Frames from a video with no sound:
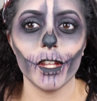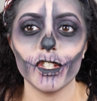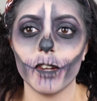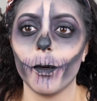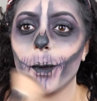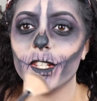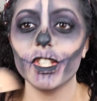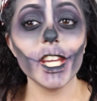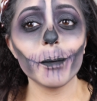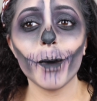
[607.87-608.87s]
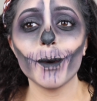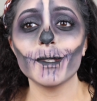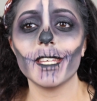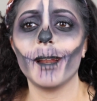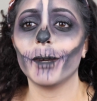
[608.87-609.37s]
the top of my
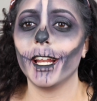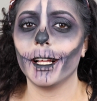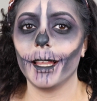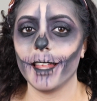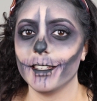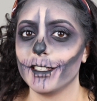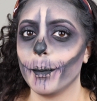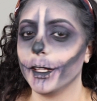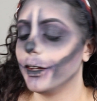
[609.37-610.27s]
cheekbones, and I'm gonna glam this up a